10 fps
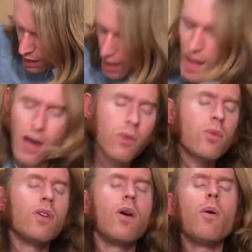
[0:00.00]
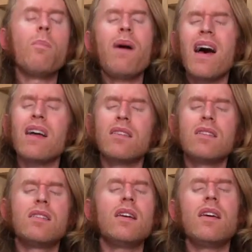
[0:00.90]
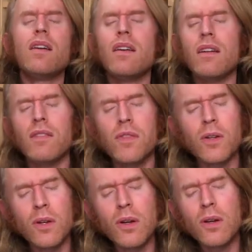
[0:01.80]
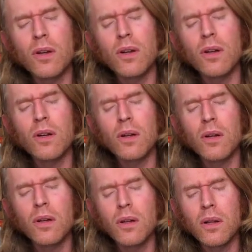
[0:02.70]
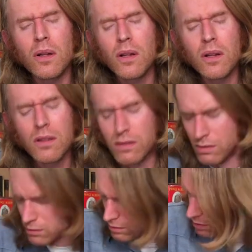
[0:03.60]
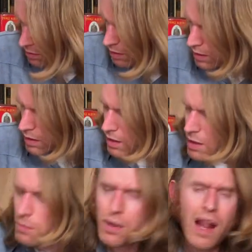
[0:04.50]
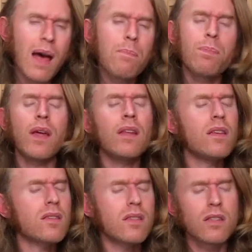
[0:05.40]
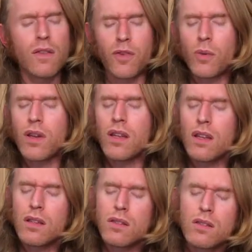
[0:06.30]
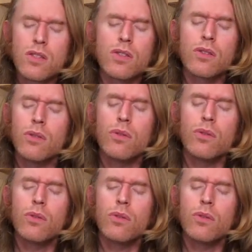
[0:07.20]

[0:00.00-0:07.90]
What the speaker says: I don't know about the devil, but I bet he's suffering too.